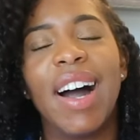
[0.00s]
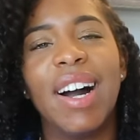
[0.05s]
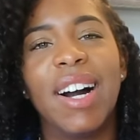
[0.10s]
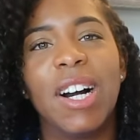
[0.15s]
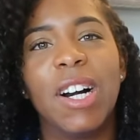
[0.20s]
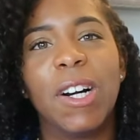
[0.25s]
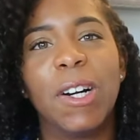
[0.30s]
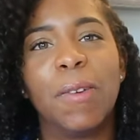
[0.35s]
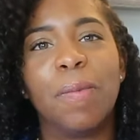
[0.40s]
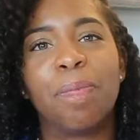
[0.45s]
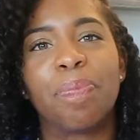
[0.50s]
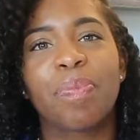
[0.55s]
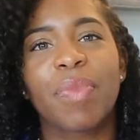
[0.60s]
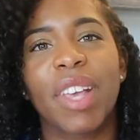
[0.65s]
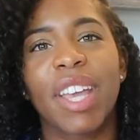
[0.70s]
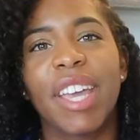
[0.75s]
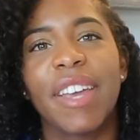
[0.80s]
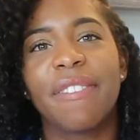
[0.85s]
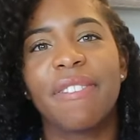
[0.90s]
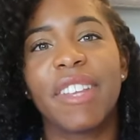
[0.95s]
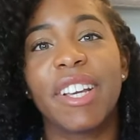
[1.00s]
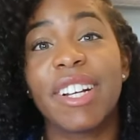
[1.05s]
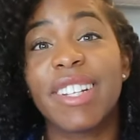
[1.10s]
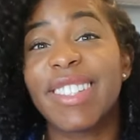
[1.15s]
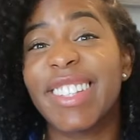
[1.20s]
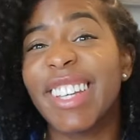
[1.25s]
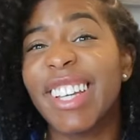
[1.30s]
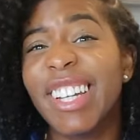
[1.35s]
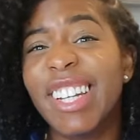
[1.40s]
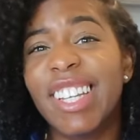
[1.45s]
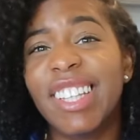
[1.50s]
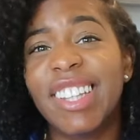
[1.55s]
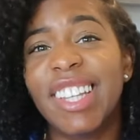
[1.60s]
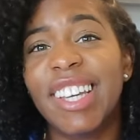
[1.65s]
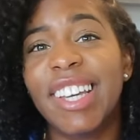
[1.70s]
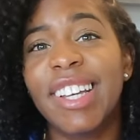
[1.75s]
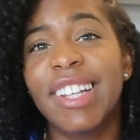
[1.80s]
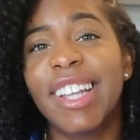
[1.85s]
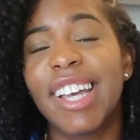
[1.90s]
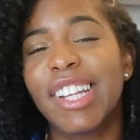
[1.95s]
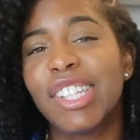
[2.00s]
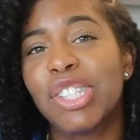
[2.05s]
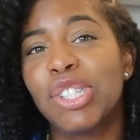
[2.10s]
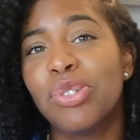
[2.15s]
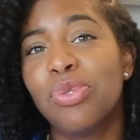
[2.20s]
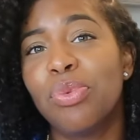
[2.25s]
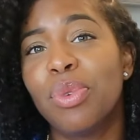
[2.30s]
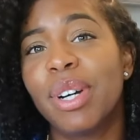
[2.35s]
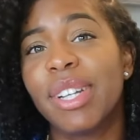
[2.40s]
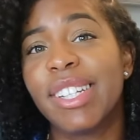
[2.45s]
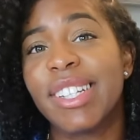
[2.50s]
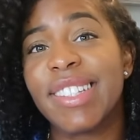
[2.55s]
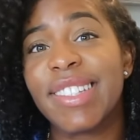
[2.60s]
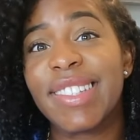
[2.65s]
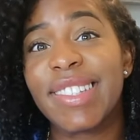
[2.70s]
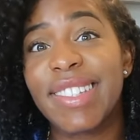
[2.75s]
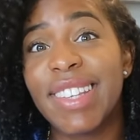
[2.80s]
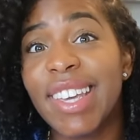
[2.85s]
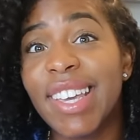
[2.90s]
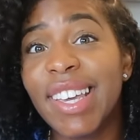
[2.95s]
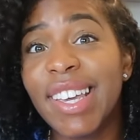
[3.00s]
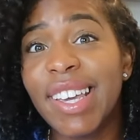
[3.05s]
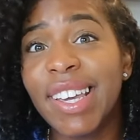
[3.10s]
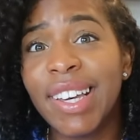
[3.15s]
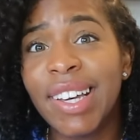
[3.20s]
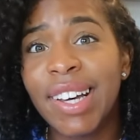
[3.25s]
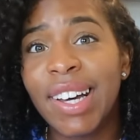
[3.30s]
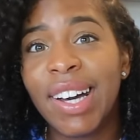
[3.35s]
Um, if there's anything that you want to see,